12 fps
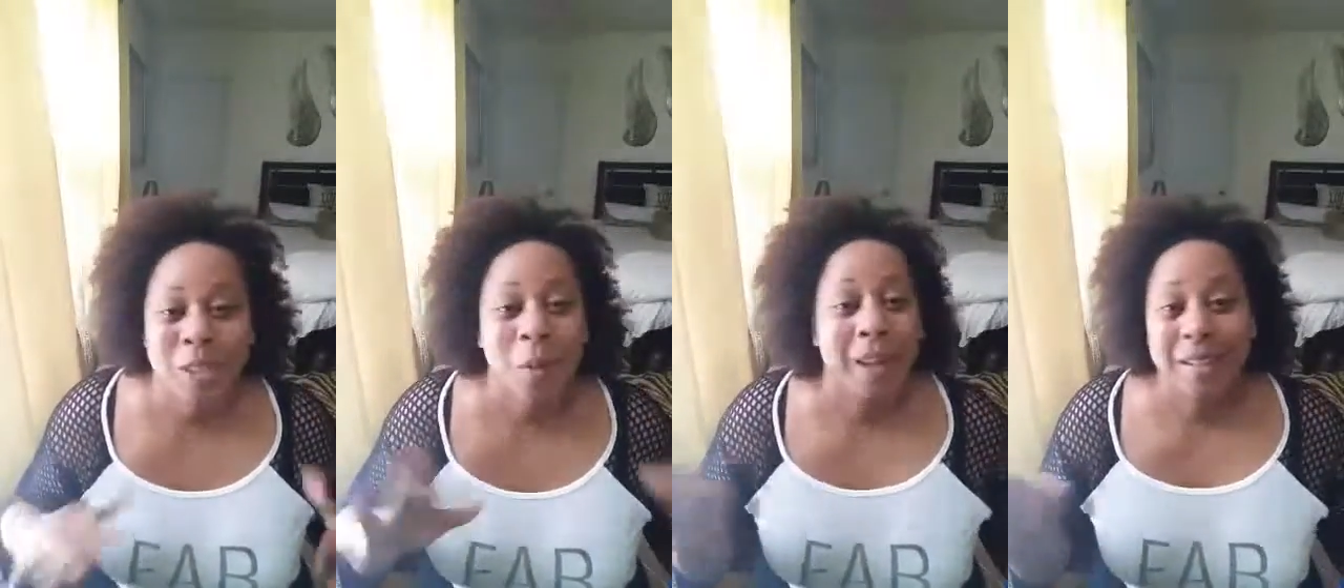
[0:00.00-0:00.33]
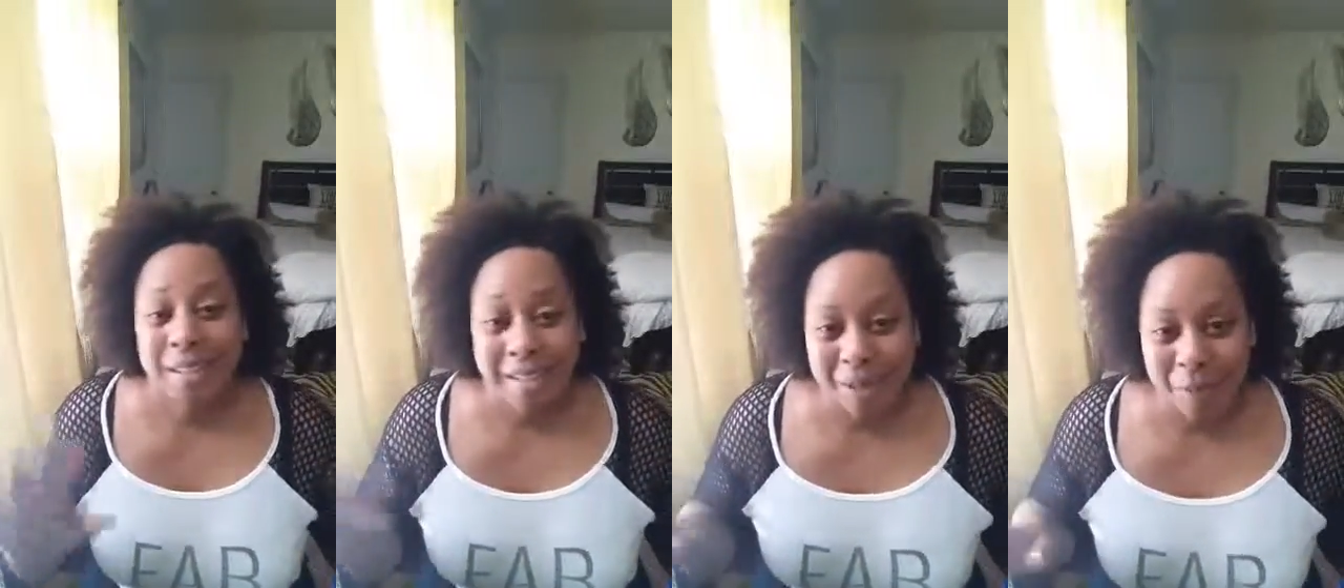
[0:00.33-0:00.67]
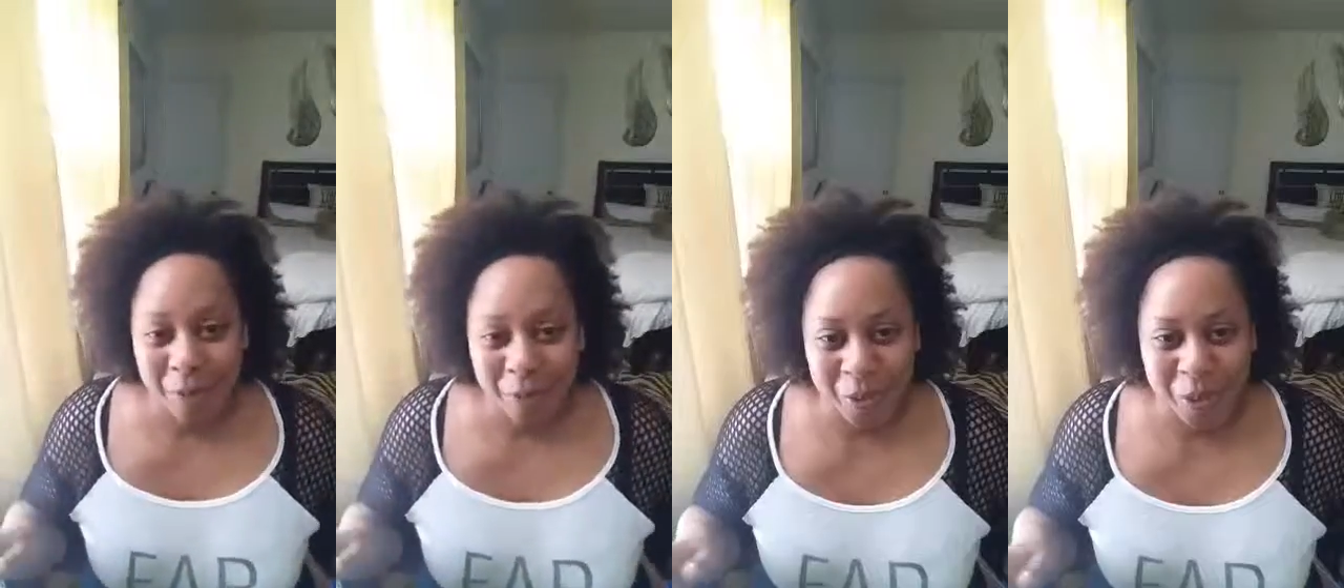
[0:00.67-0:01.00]
So I deleted
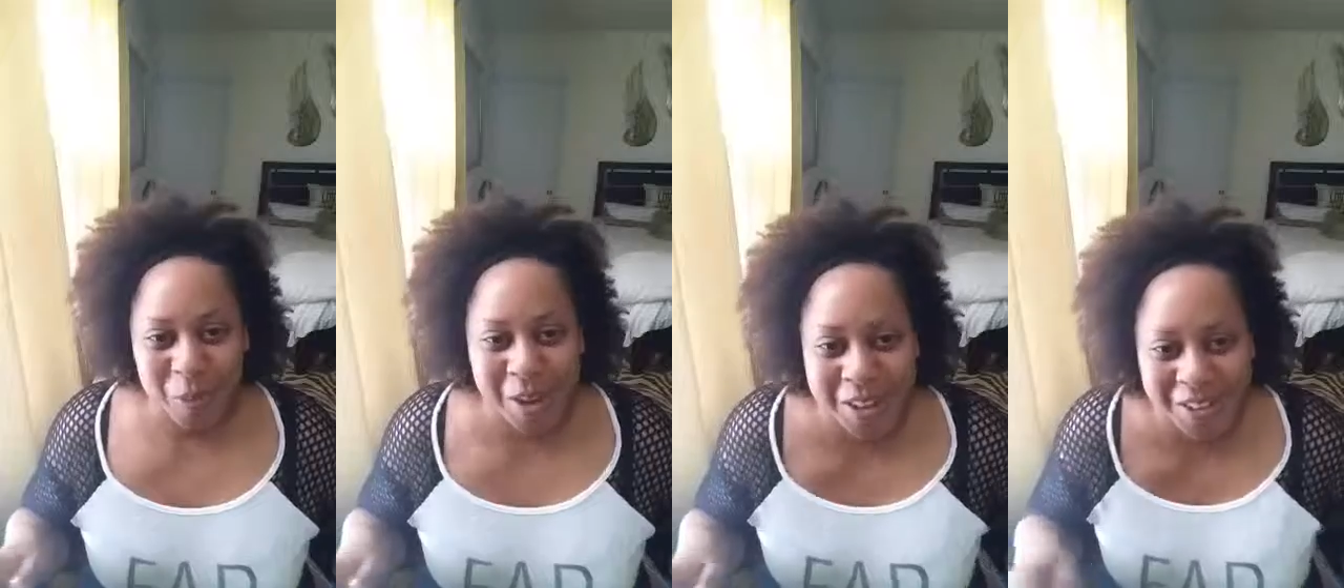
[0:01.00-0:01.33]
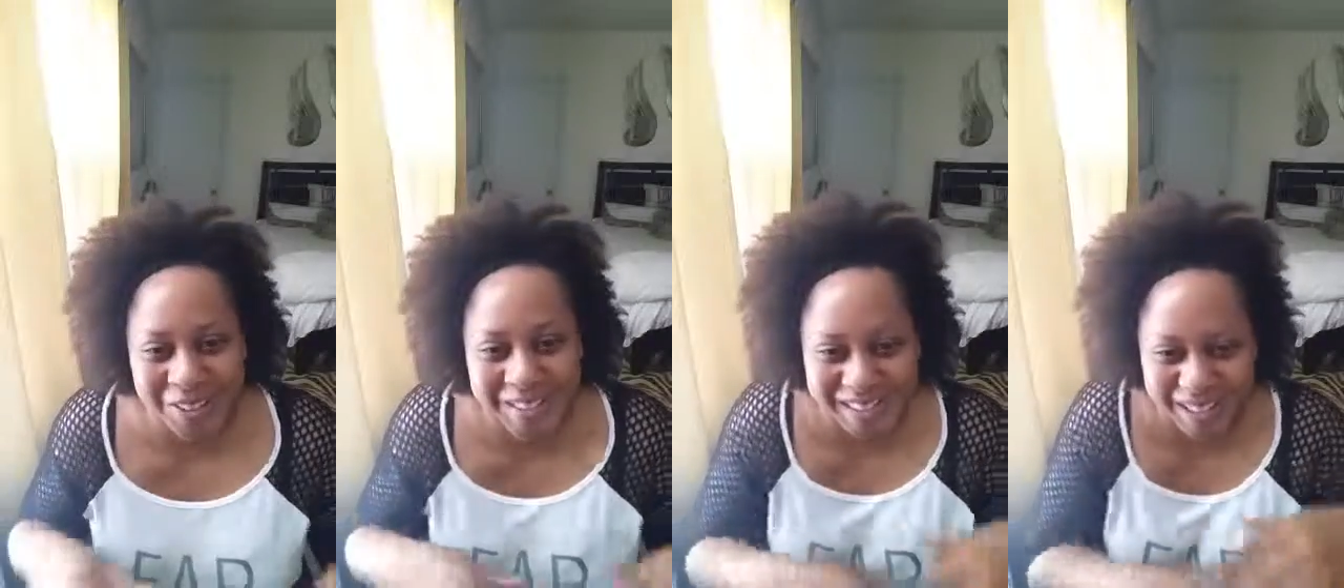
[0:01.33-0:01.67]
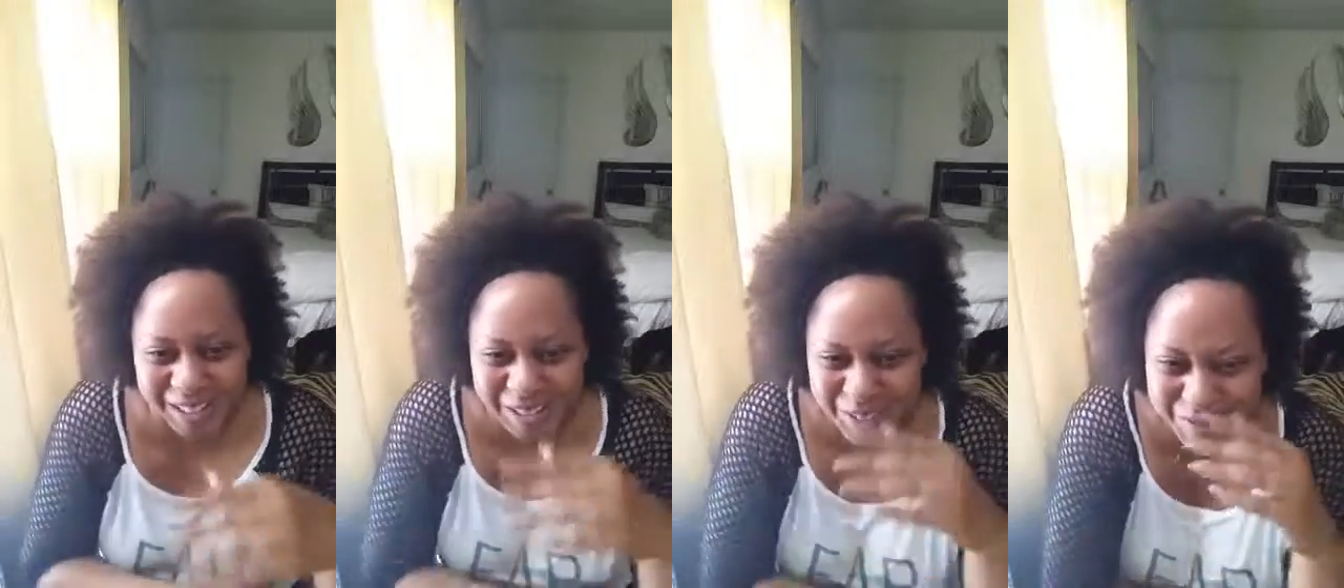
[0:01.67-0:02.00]
my first
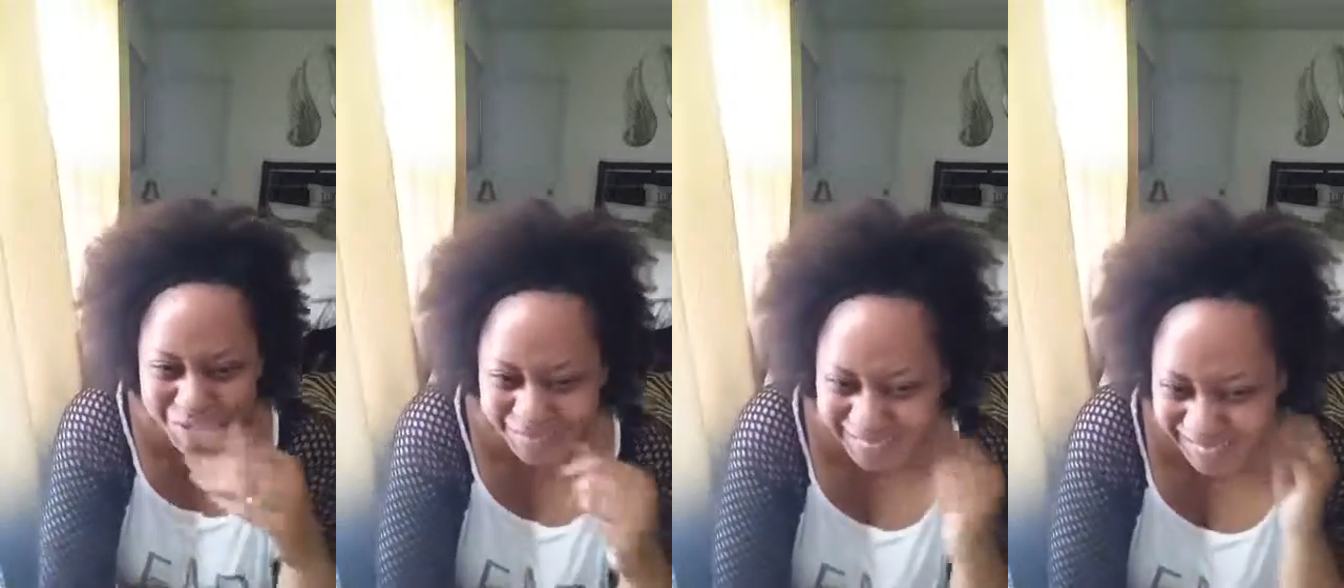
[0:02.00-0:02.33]
Periscope.